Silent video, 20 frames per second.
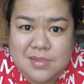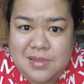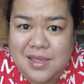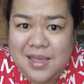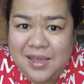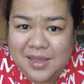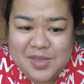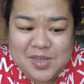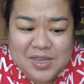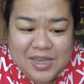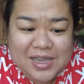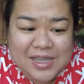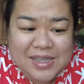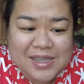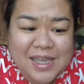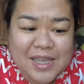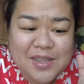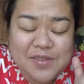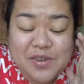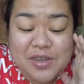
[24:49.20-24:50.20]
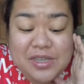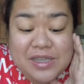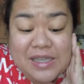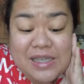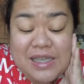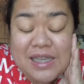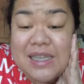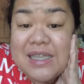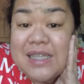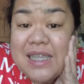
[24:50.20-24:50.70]
Actually
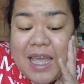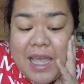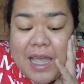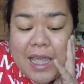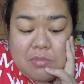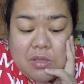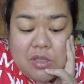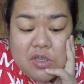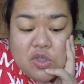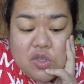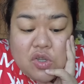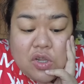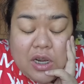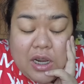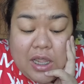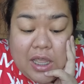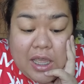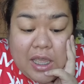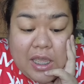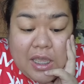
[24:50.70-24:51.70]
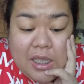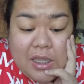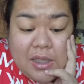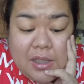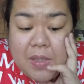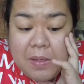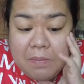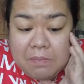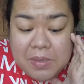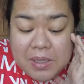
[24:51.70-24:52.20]
10:46 na. Medyo
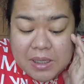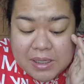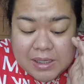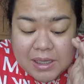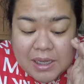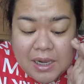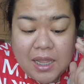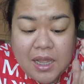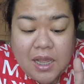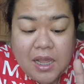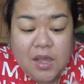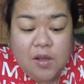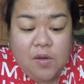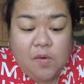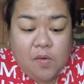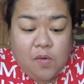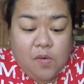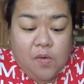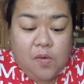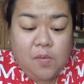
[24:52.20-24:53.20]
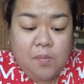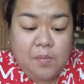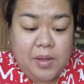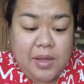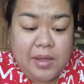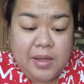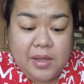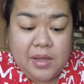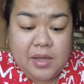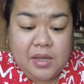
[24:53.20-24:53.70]
late. Na-busy lang ako
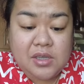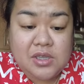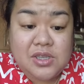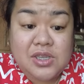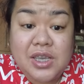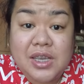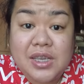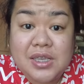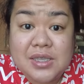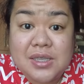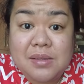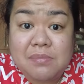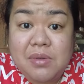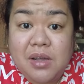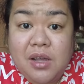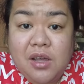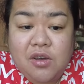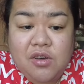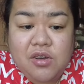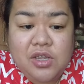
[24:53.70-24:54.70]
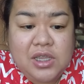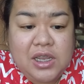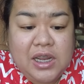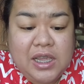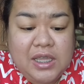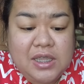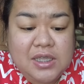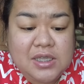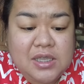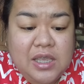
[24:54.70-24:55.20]
mag-check sa mga
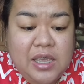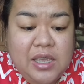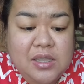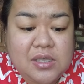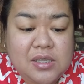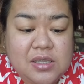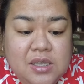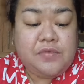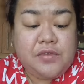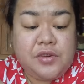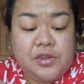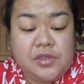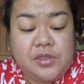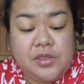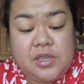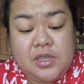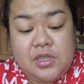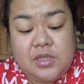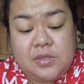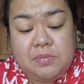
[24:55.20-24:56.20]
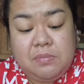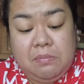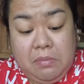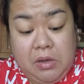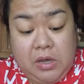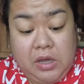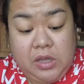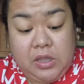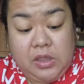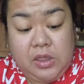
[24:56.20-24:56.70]
online sites for this
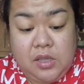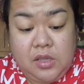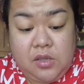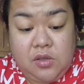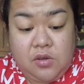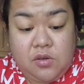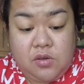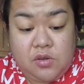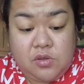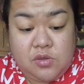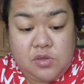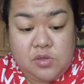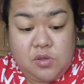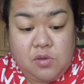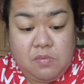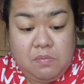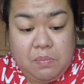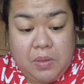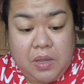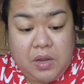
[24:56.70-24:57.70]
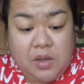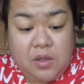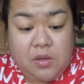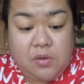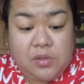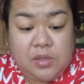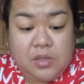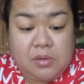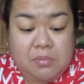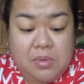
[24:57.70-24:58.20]
month. Nagko-cross compare
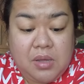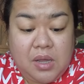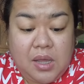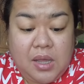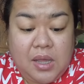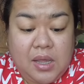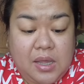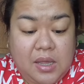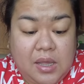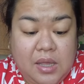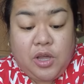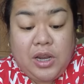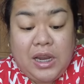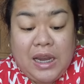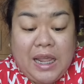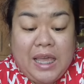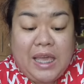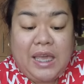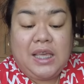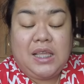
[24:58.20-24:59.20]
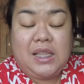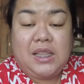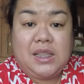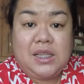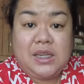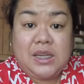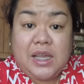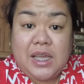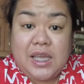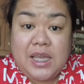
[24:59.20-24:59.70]
ako ng mga
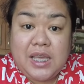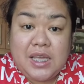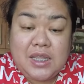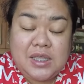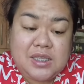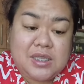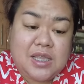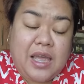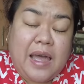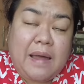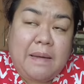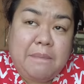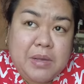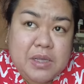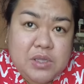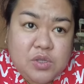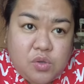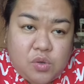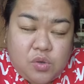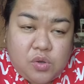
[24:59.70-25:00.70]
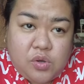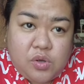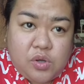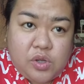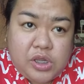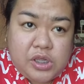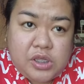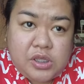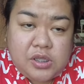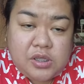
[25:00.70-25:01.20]
online rates sa
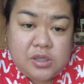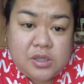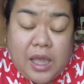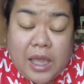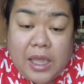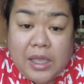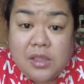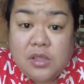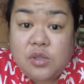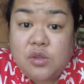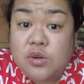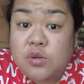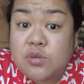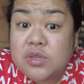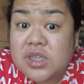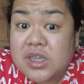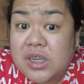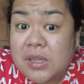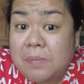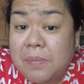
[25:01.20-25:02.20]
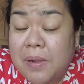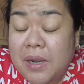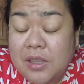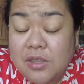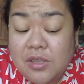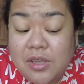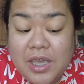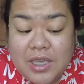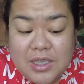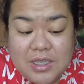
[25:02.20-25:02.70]
Amazon. Ay grocery
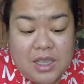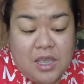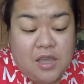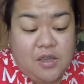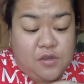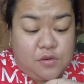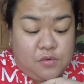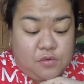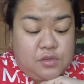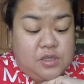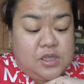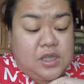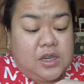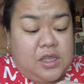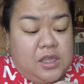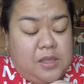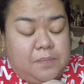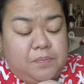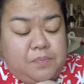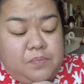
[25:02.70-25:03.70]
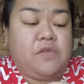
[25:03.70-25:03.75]
pala to, guys, ha, grocery.